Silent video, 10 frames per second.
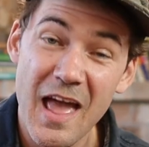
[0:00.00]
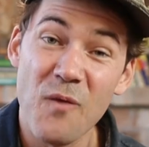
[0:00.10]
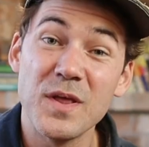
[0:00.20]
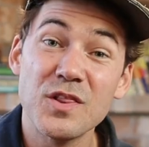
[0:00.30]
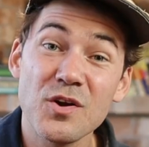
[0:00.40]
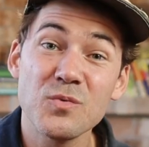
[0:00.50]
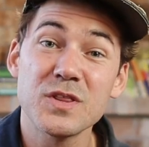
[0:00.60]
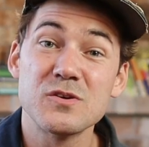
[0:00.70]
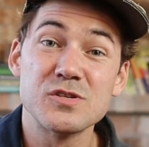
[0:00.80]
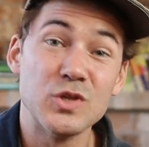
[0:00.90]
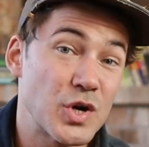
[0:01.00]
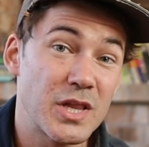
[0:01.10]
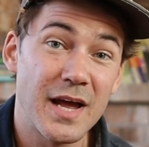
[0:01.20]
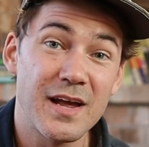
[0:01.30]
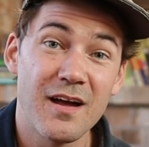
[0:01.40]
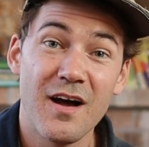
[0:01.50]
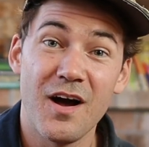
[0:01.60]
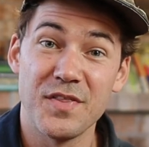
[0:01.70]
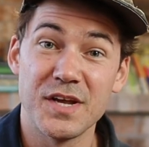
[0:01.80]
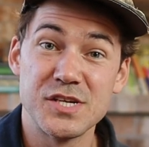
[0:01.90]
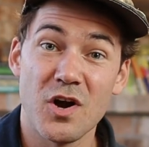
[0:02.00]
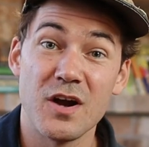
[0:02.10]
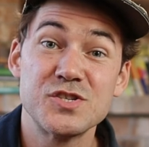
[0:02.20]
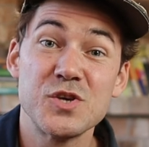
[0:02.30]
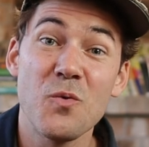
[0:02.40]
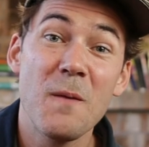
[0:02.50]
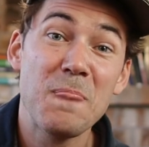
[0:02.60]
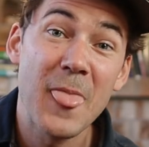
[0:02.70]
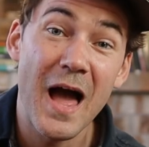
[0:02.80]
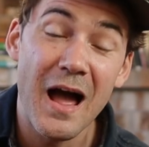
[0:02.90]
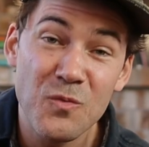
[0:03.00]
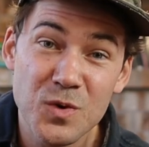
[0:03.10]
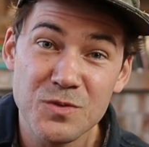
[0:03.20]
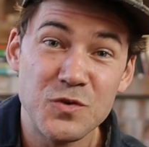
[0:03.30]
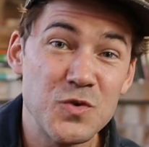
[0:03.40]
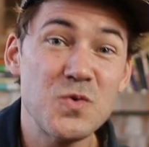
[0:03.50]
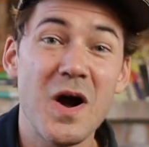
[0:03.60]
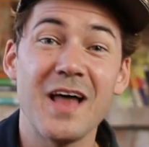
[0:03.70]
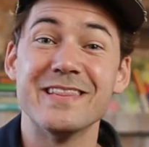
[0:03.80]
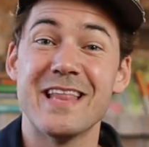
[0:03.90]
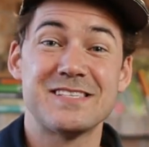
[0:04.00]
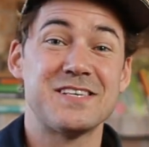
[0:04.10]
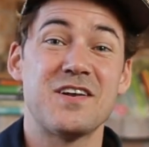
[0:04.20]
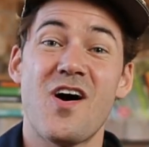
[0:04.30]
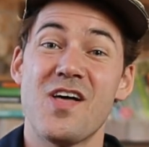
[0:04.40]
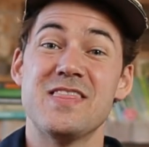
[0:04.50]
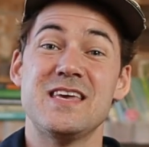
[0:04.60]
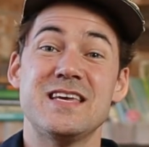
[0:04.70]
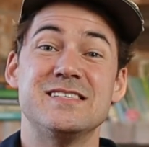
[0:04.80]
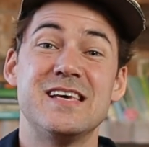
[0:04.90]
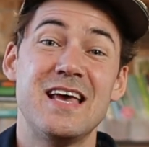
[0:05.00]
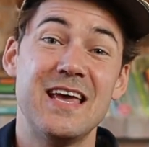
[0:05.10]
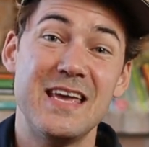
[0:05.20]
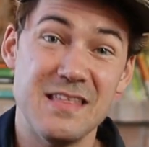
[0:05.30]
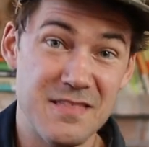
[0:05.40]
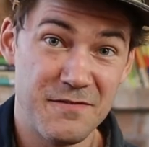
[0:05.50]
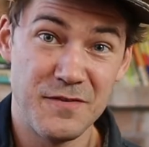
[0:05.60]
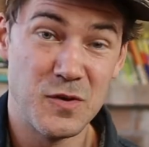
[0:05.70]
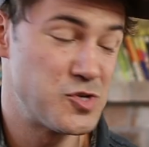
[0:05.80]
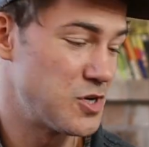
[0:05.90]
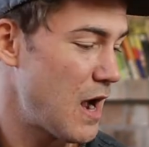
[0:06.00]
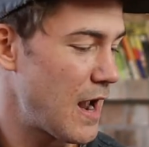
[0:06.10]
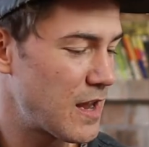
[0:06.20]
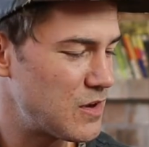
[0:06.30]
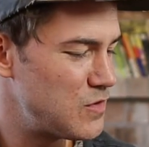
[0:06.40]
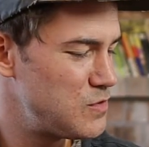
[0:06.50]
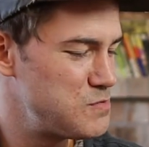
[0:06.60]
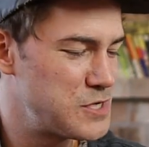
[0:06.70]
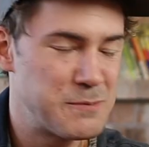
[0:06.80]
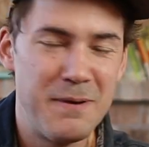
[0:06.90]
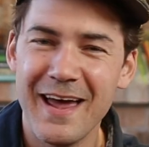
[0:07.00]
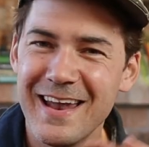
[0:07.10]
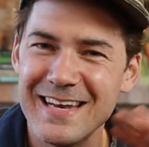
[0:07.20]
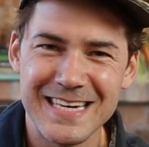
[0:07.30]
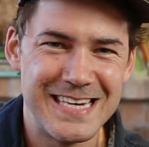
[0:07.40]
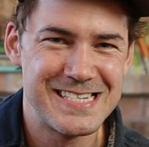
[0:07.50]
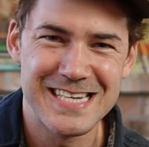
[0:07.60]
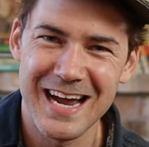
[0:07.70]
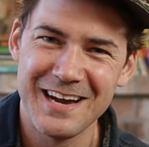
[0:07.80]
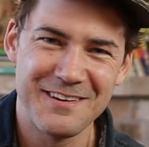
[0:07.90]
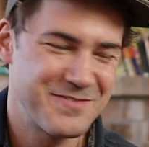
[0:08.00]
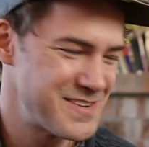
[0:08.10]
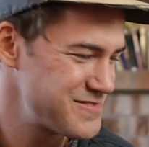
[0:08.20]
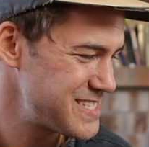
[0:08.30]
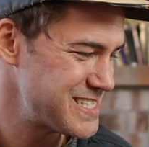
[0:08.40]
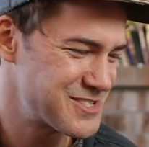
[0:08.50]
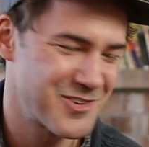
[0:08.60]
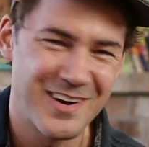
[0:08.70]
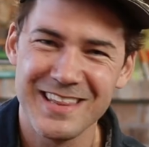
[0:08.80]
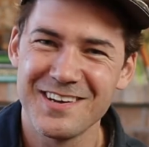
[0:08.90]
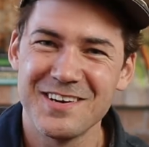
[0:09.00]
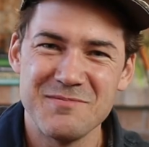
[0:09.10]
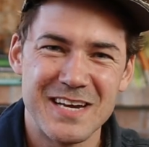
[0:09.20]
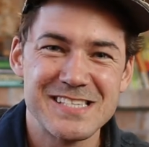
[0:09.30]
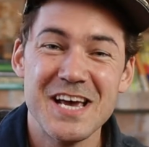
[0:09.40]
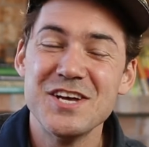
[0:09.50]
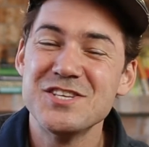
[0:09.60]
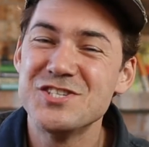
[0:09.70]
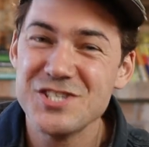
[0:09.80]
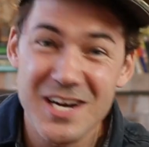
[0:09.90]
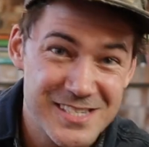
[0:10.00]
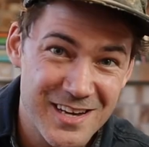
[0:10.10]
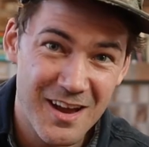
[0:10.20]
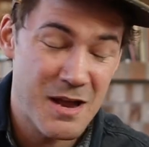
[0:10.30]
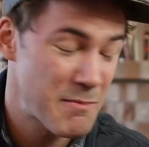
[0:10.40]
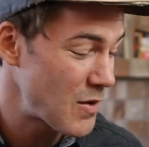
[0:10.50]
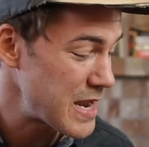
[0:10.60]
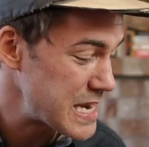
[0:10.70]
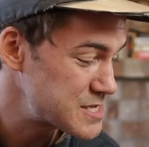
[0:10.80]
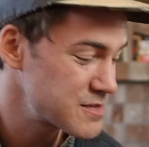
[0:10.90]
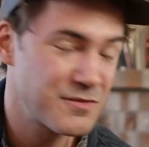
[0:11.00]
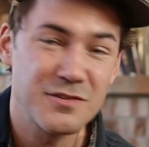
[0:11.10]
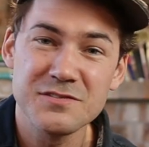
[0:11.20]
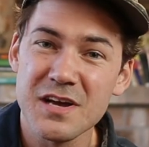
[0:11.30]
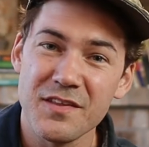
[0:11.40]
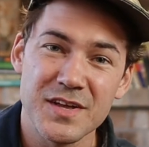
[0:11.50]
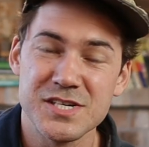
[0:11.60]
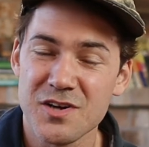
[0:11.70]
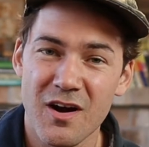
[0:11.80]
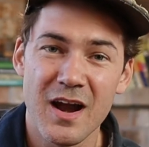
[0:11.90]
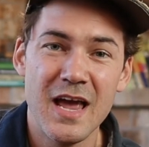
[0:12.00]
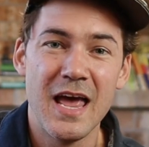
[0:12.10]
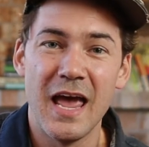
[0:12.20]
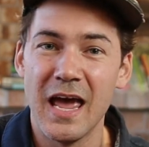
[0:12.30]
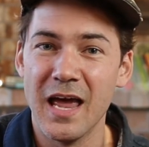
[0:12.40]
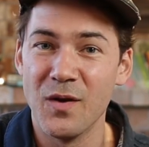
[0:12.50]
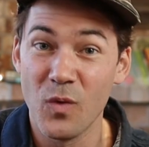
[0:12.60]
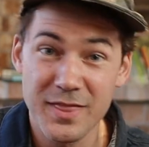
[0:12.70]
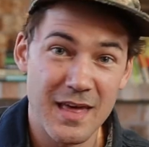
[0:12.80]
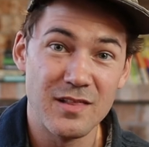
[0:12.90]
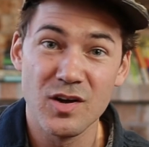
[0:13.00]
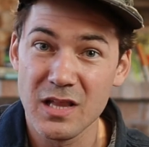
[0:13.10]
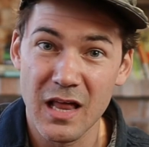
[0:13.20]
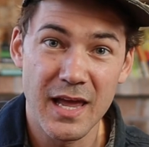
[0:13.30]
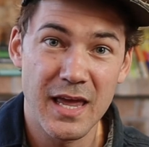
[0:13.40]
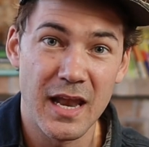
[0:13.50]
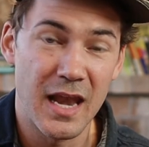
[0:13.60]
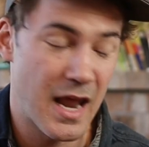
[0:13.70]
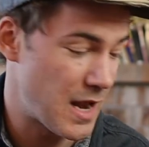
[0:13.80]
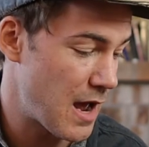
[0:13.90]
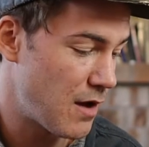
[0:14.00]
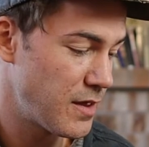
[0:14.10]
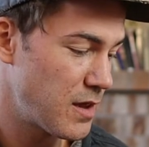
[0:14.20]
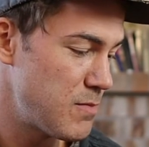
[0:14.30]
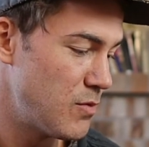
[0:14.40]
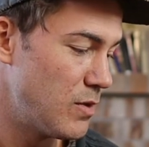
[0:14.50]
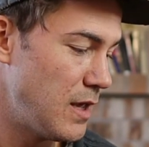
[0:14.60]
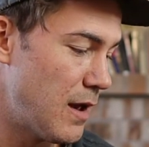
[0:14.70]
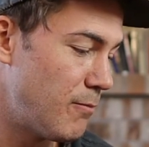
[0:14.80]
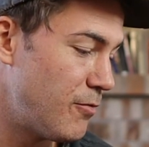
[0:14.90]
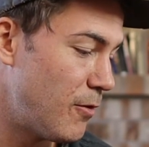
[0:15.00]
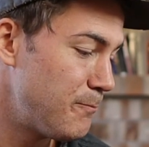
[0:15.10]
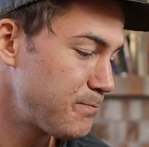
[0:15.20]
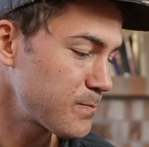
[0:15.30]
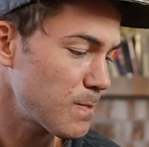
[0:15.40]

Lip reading: And we learn what those look like on the guitar. So I will do a lesson on these in the future. I could spend an entire 15, 20, 30 minutes just talking about intervals on the guitar and what they look like and how they can be really helpful.